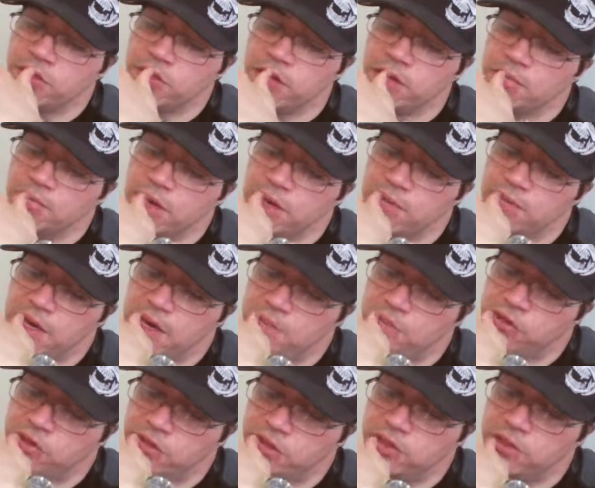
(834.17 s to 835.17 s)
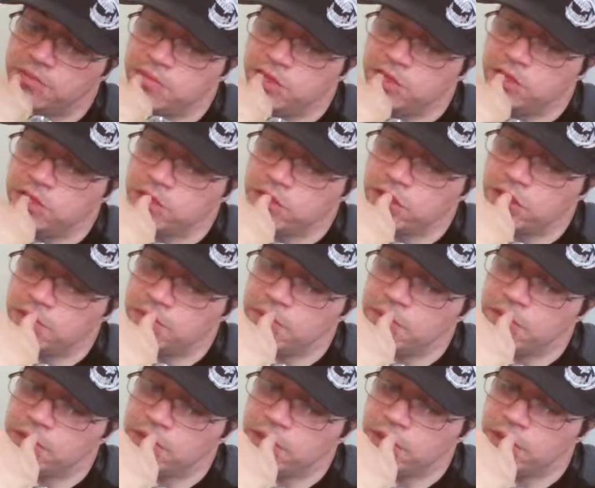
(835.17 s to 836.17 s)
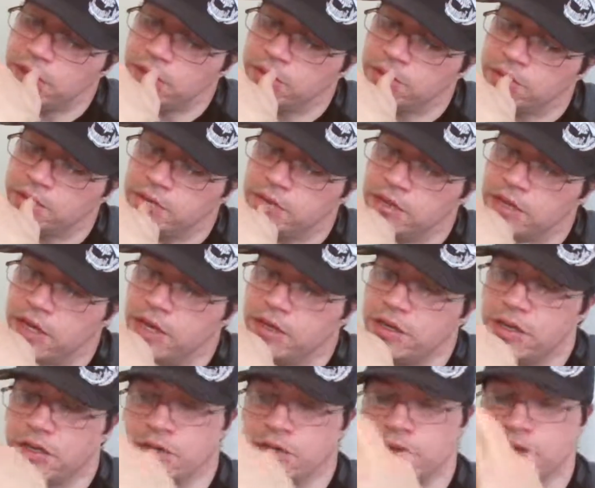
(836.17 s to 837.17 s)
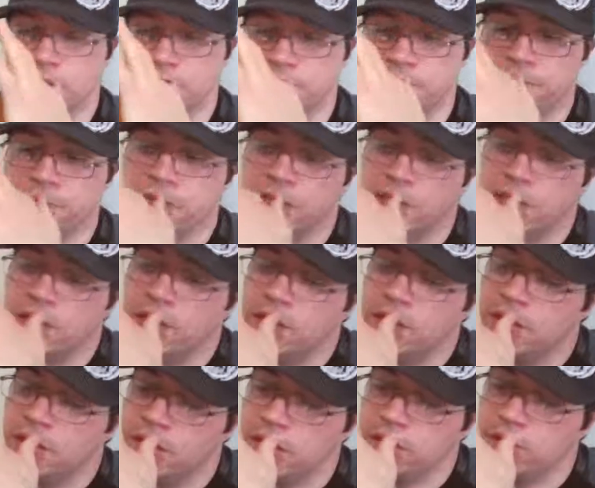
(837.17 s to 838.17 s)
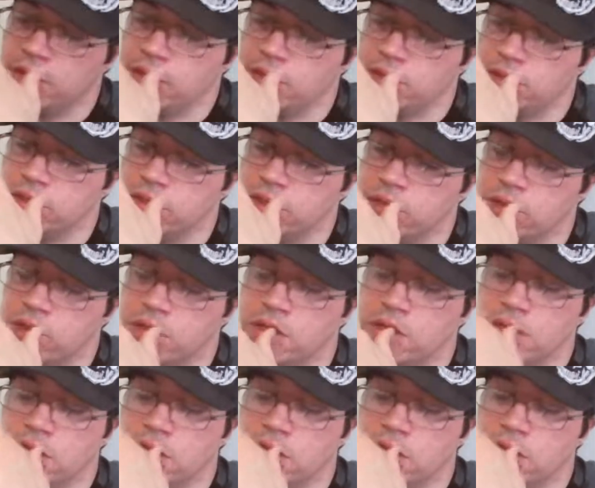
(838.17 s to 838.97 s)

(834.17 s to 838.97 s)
I think maybe I put too much yerba in there. No, not quite. I think it's good.